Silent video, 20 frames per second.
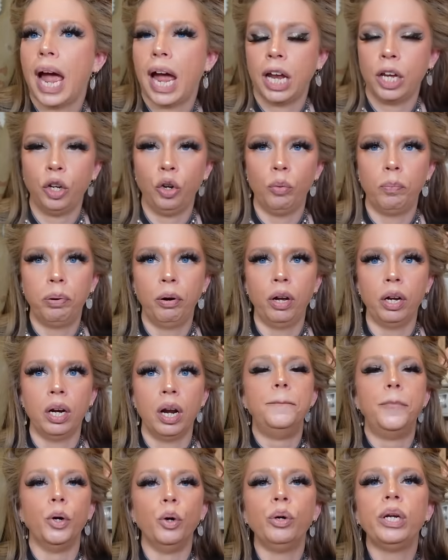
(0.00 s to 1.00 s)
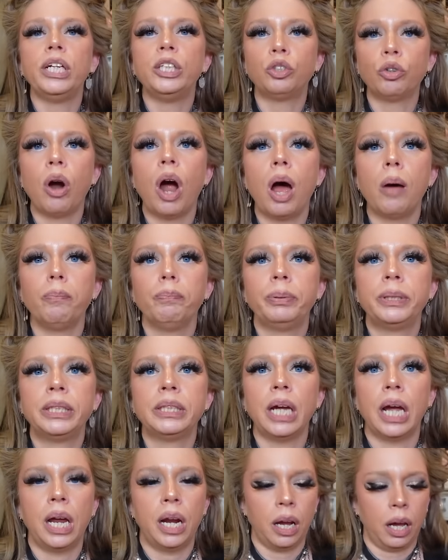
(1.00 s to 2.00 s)
And you put booty drops
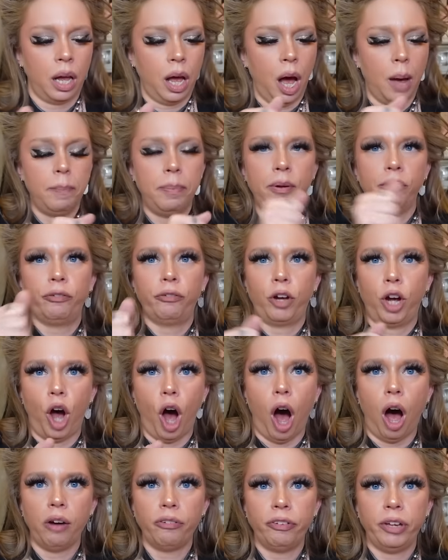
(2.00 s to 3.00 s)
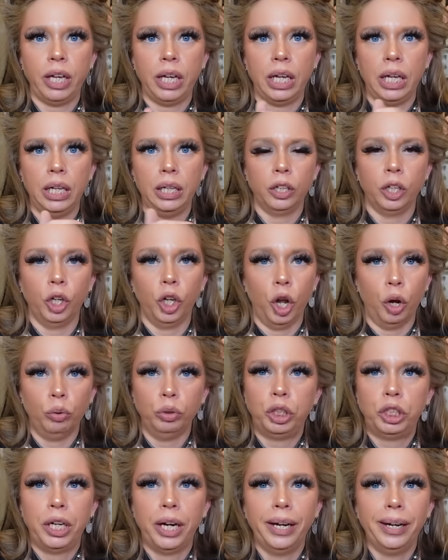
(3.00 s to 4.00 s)
in a cup of coffee
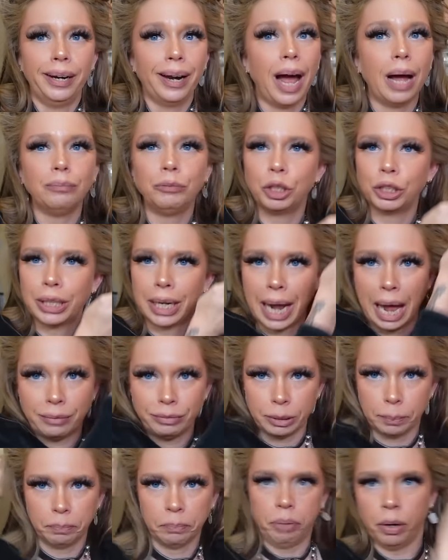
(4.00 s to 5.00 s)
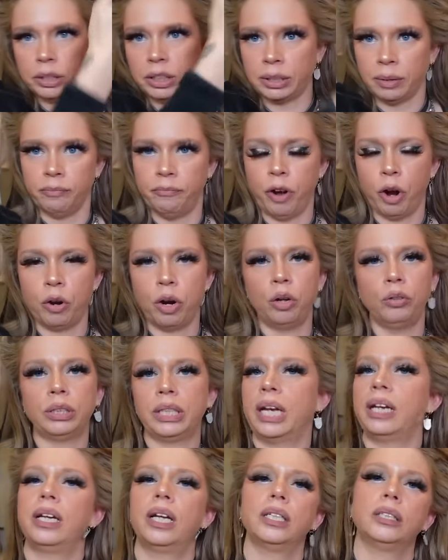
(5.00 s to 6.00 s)
lotion. I'm just gonna have to put some photos
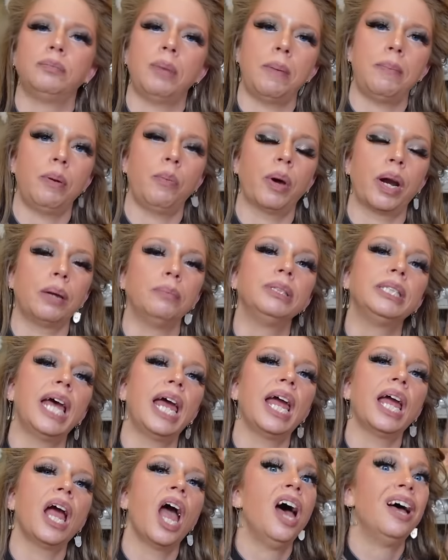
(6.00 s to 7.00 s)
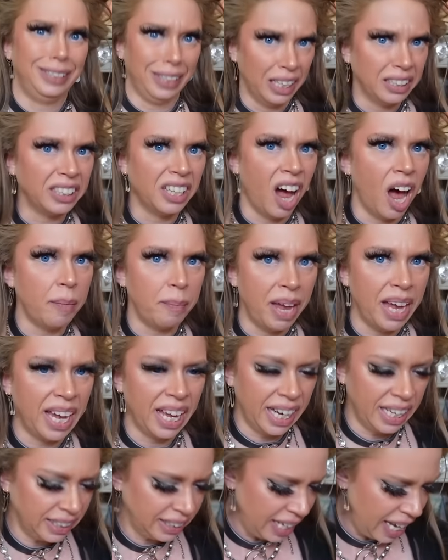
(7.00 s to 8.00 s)
in because maybe what I'm saying does not make
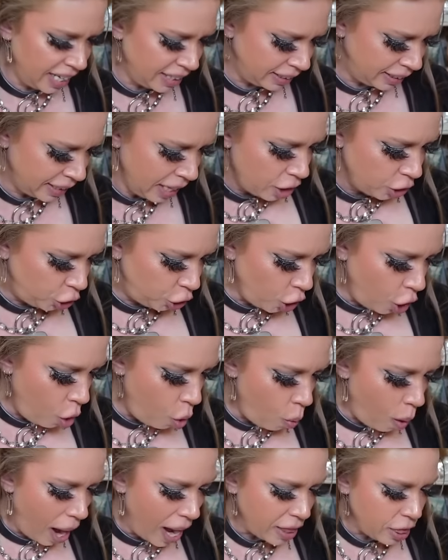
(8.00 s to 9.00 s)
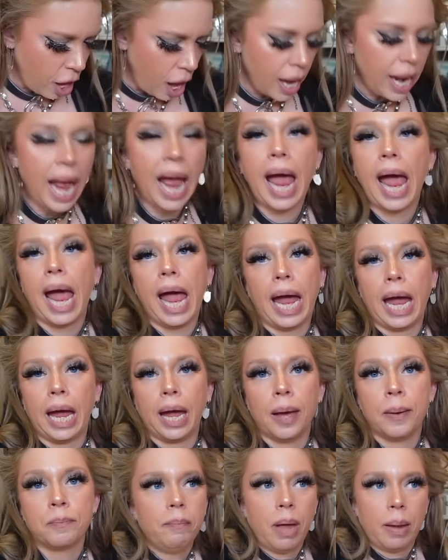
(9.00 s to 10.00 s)
any sense. So I thought,
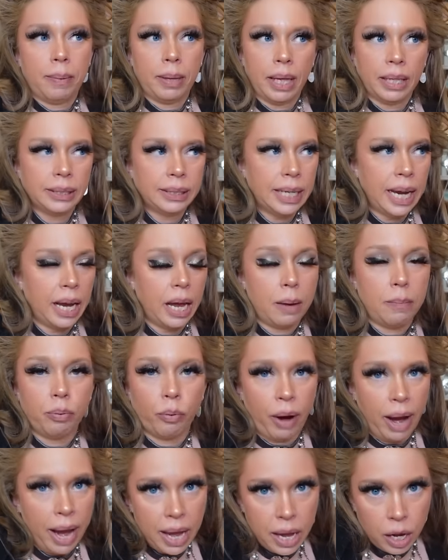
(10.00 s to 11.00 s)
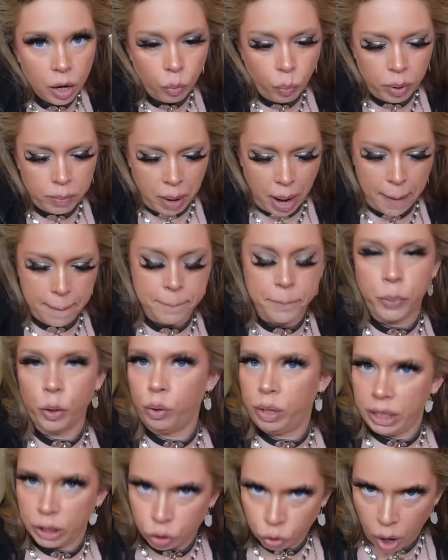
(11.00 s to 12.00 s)
hey, maybe let's take a break when my
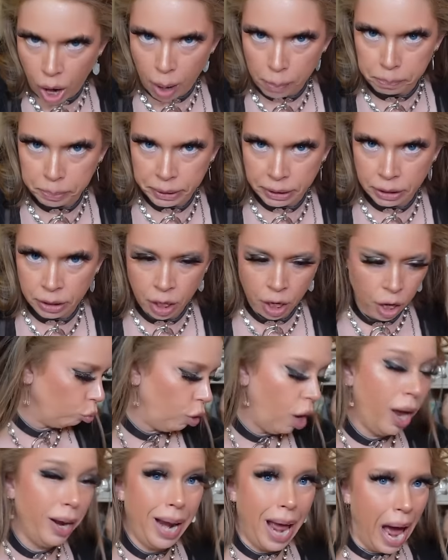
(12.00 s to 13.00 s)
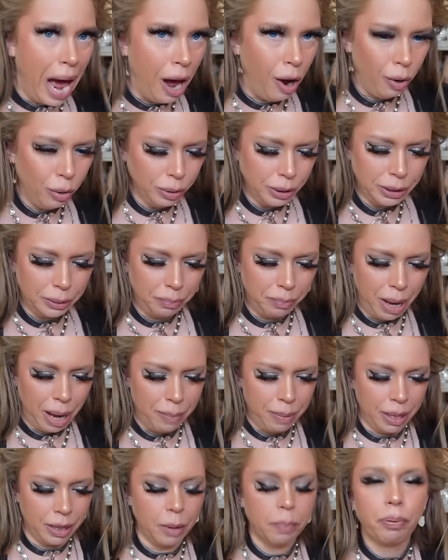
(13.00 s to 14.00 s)
booty drops run out.
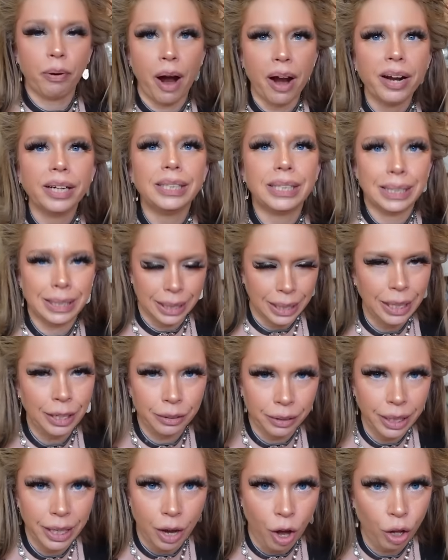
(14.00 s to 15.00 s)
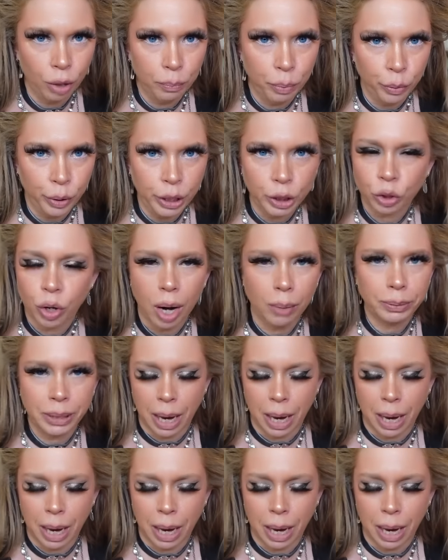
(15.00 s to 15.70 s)
Maybe the product is literally called Booty Drops.